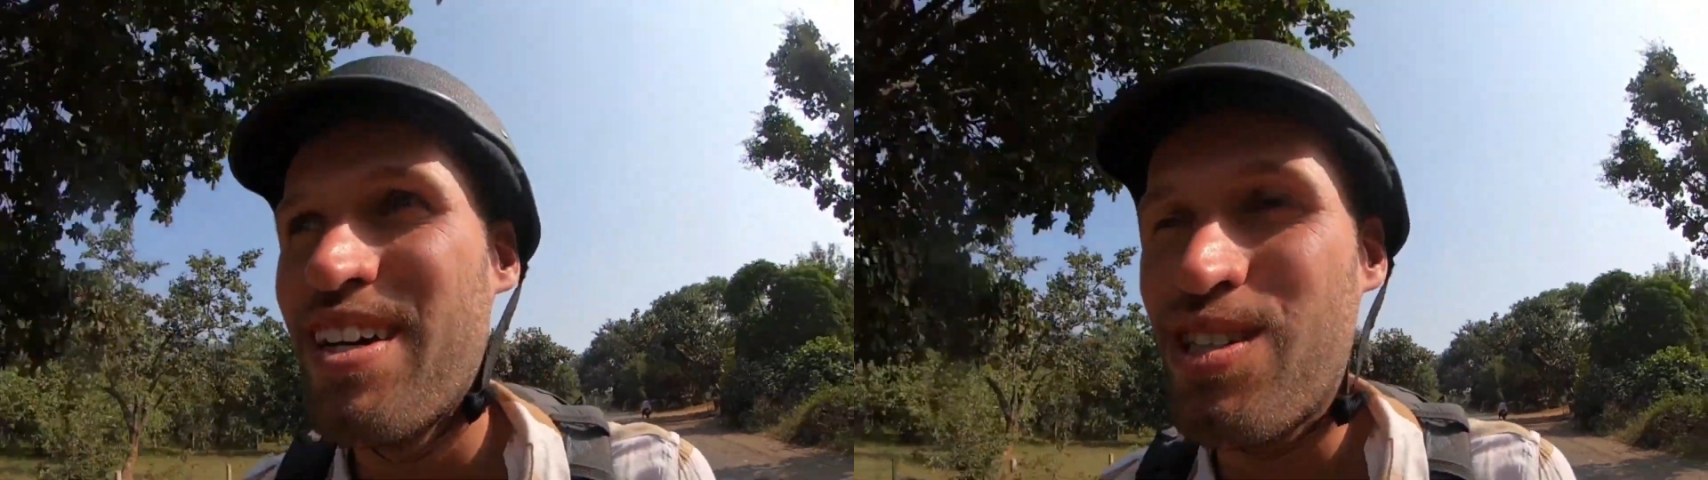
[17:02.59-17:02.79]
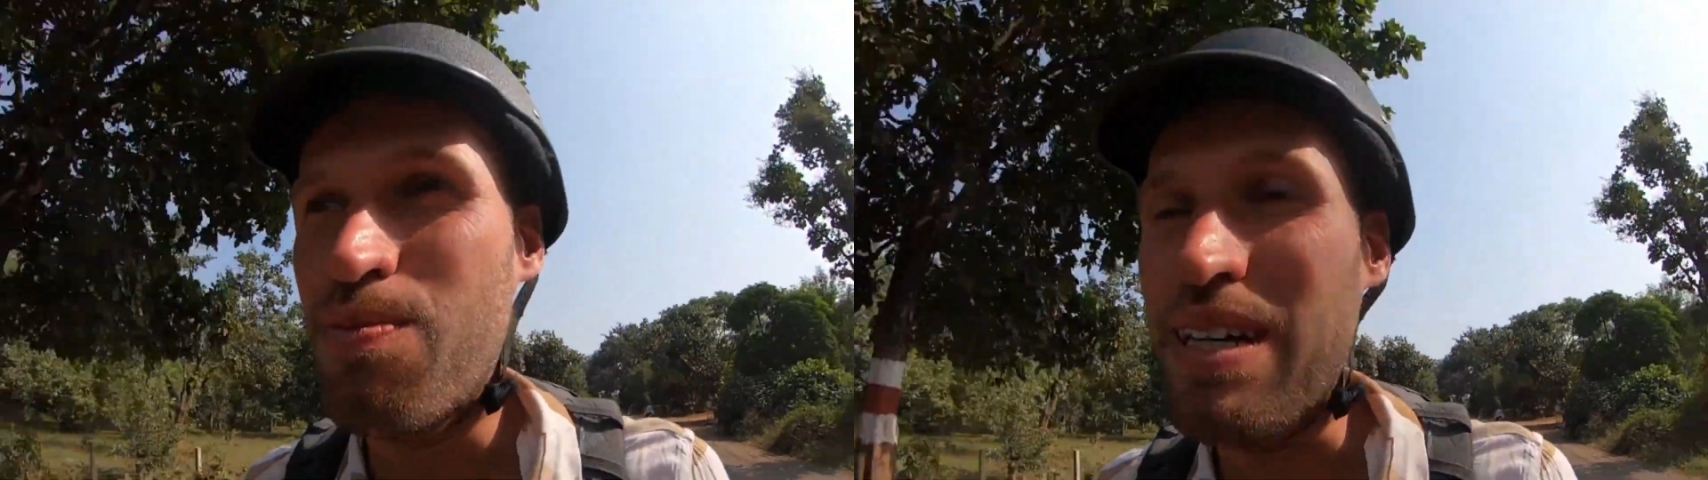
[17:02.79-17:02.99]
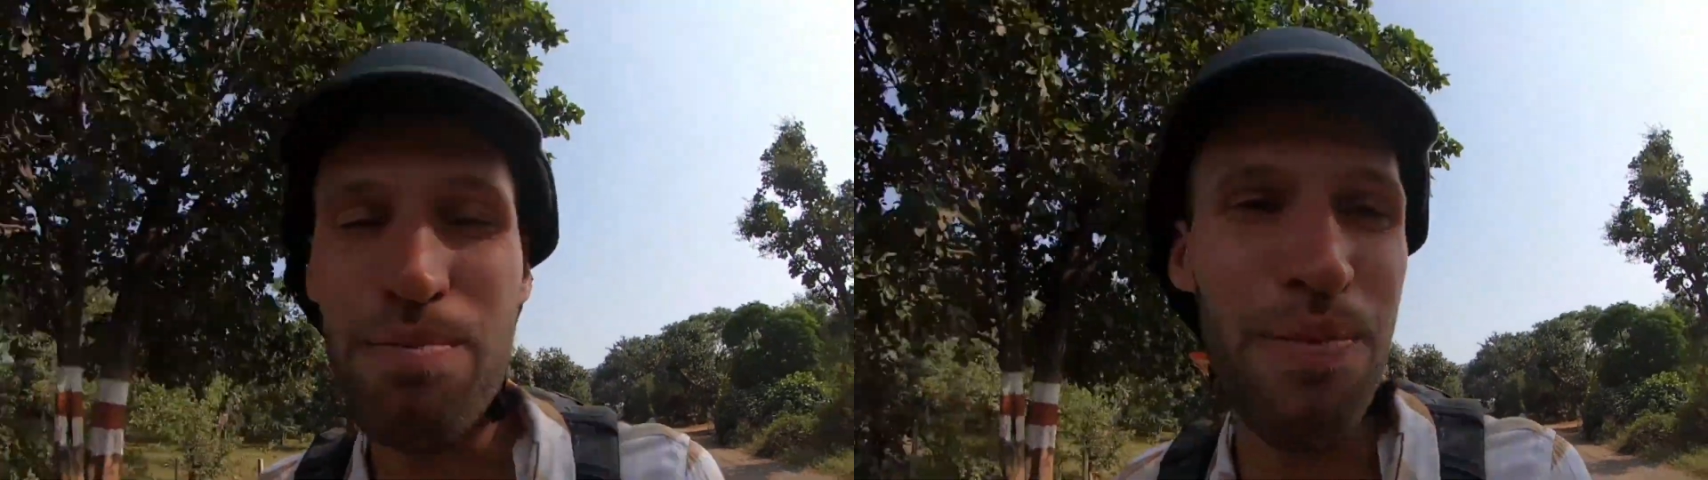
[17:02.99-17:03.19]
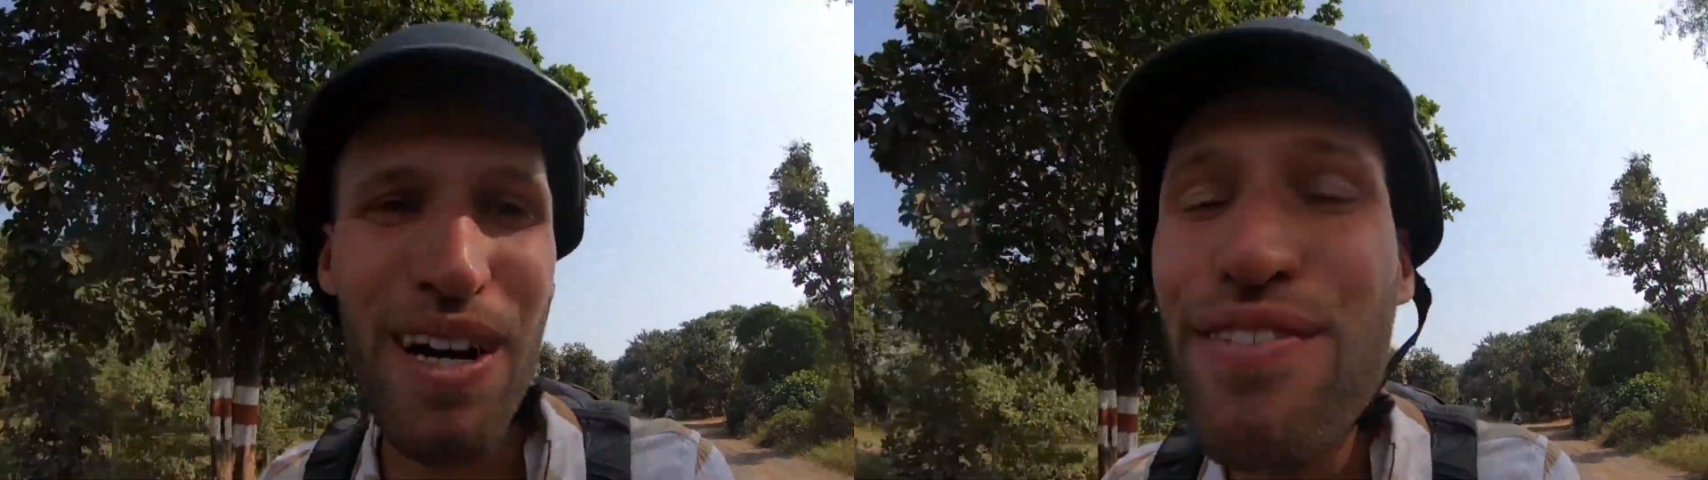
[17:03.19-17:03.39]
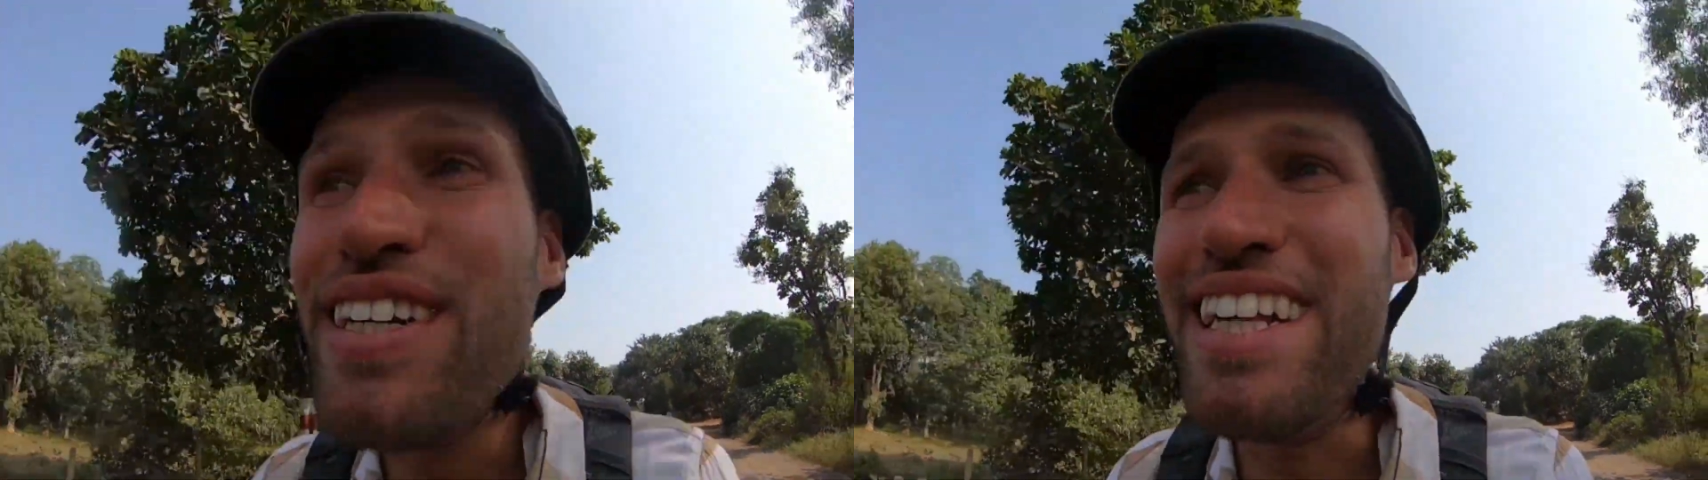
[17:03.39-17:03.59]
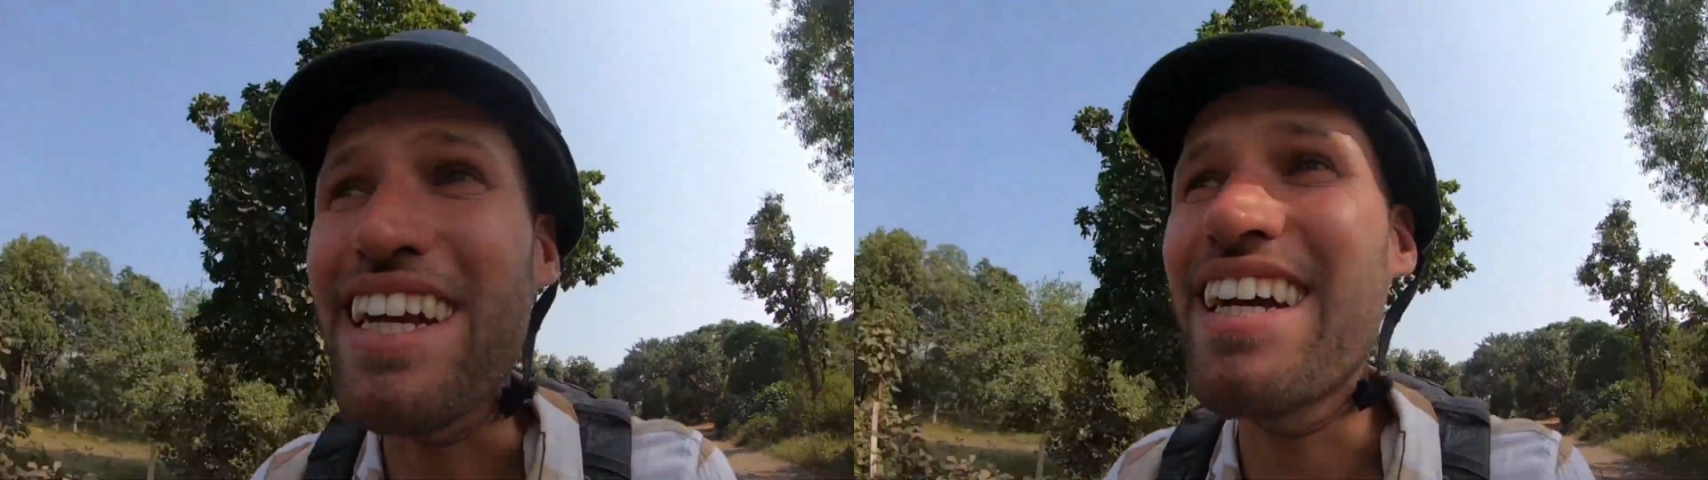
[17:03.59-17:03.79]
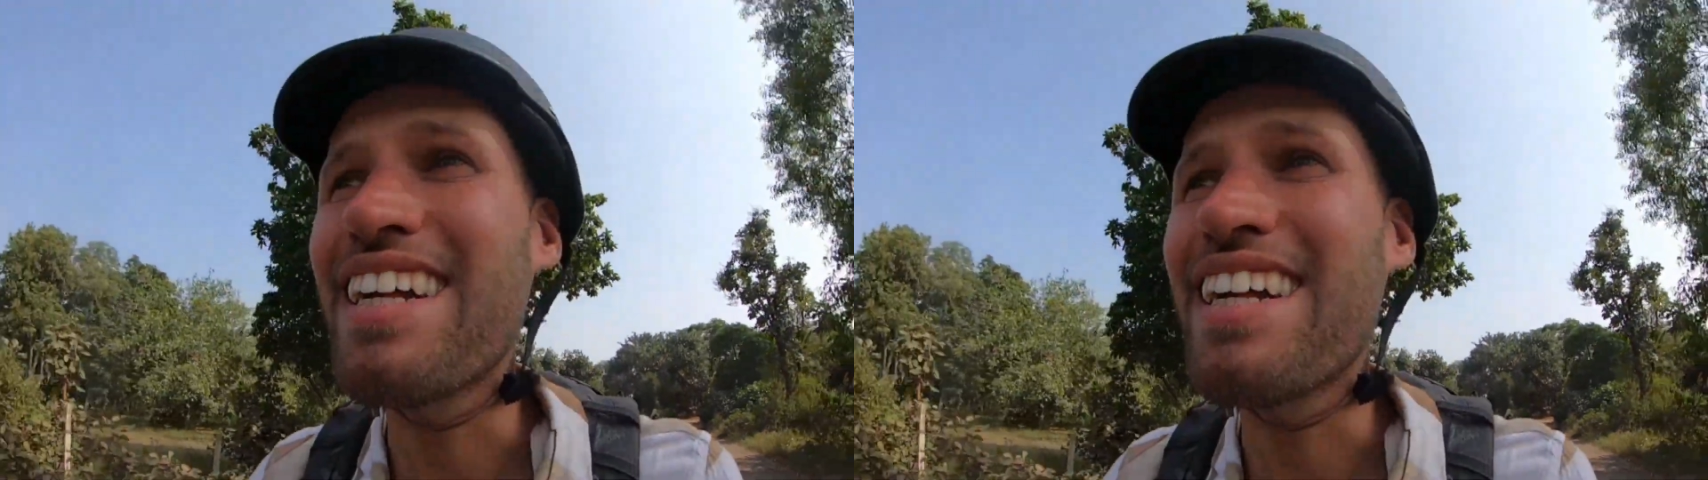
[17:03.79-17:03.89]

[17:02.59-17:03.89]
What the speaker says: speak perfectly